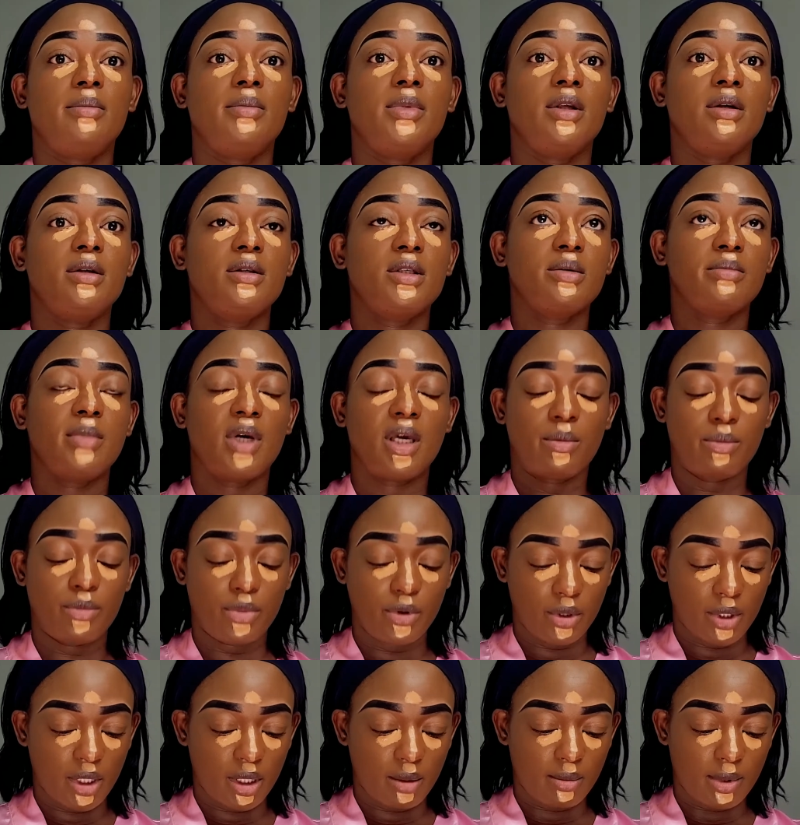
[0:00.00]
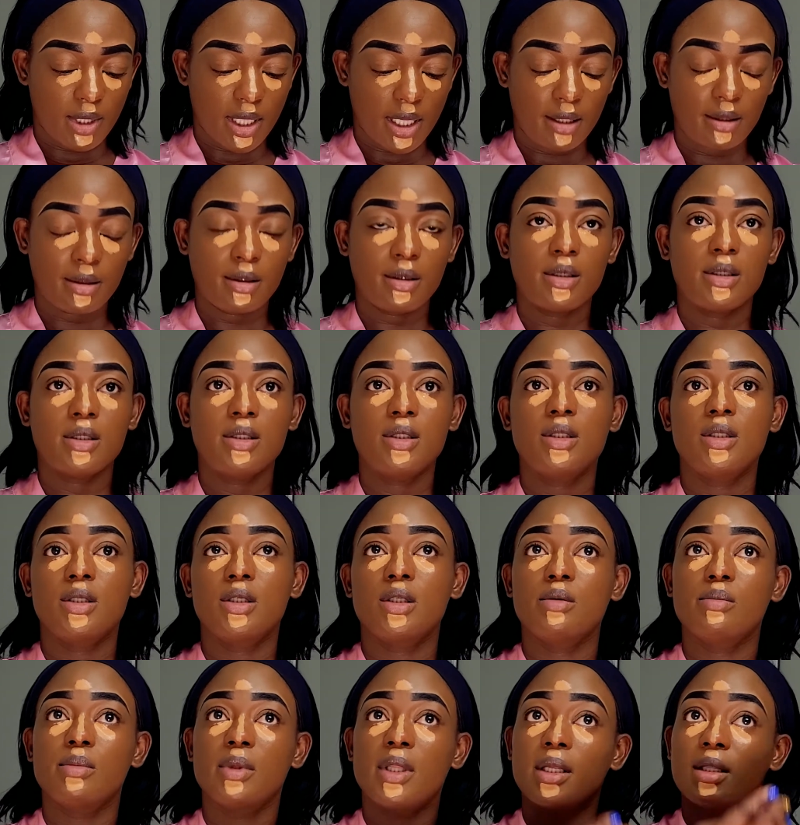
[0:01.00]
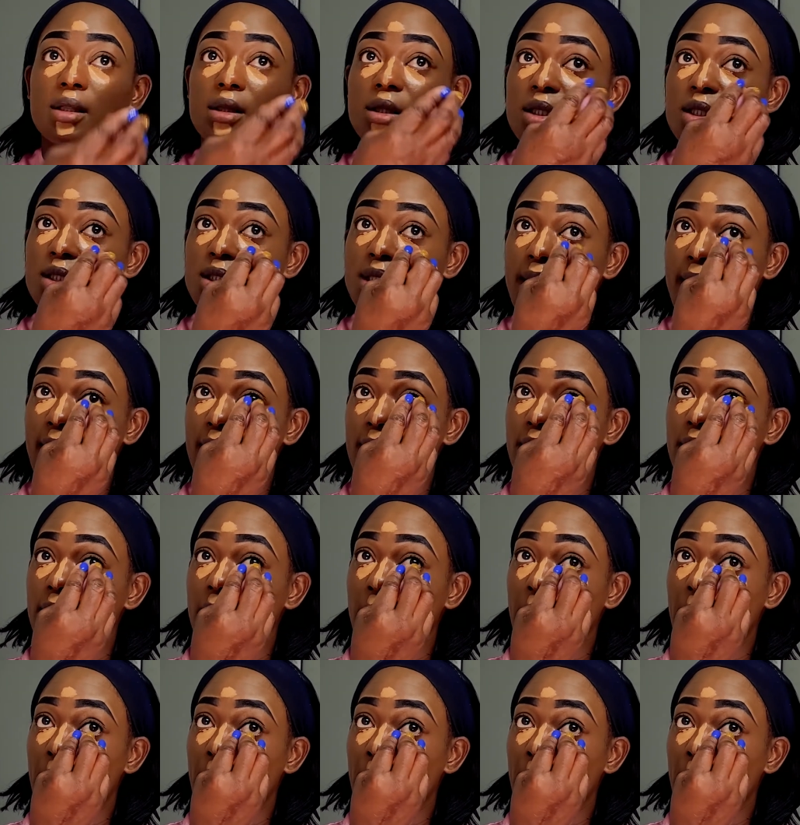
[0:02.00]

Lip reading: I'm using my beauty blender to blend this out.